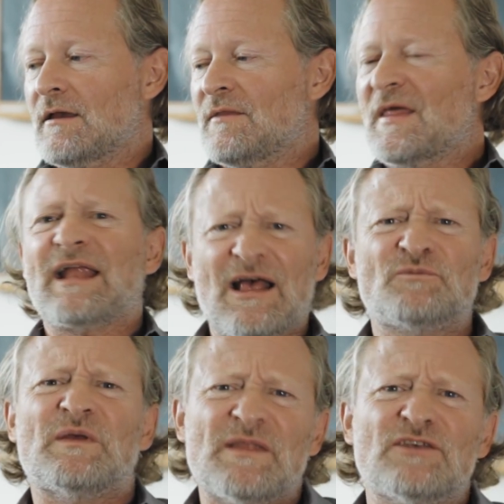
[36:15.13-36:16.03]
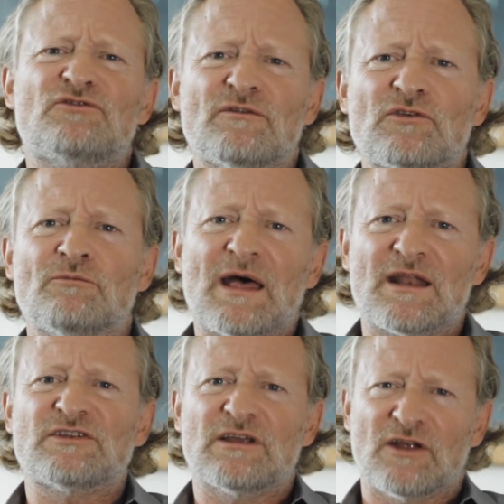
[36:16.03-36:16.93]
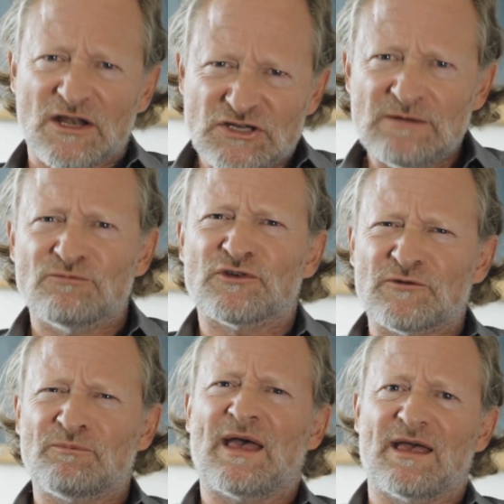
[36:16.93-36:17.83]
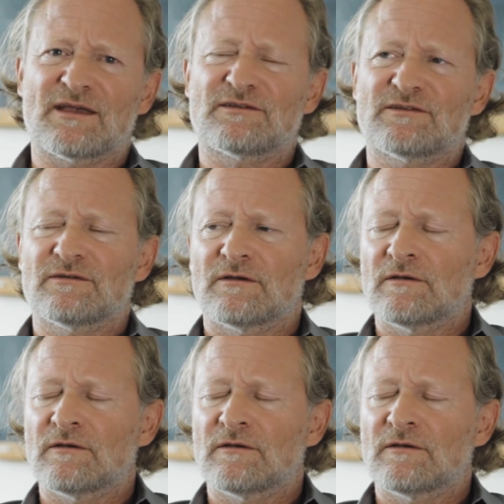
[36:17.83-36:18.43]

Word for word: And that has been the history of humanity, a deep respect